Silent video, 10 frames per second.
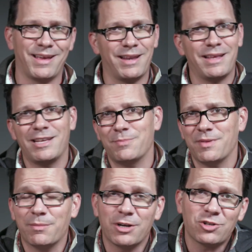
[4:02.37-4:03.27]
And each
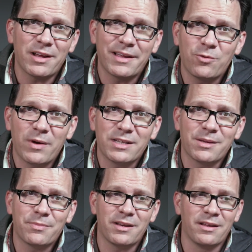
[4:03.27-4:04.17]
month, I'm going to try and give away
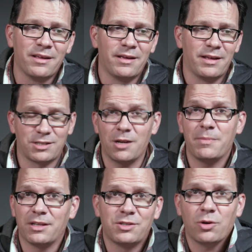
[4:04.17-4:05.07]
something. It's going to
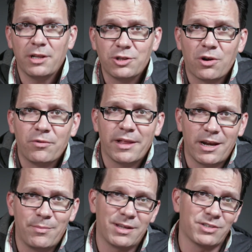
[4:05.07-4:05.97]
be totally drone
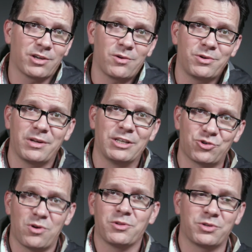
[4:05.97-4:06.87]
related because you're going to a
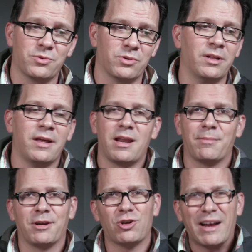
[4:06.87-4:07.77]
drone school. I'm
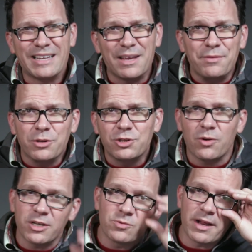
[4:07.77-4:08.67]
going to try and give you a
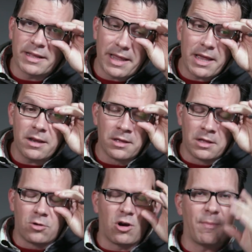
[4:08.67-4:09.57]
choice when I can
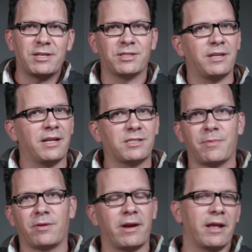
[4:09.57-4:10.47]
or I might just send out
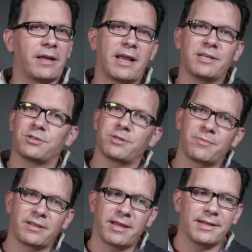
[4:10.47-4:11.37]
something great, a case or something
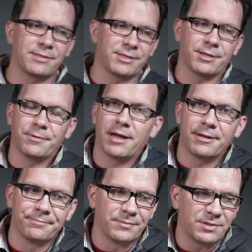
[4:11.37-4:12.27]
like that. So
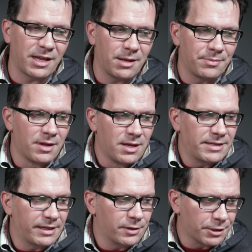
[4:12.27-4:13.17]
uh, sign up,
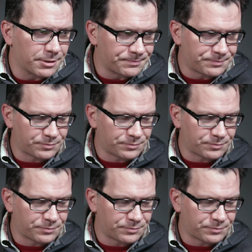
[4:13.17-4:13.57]
take a look.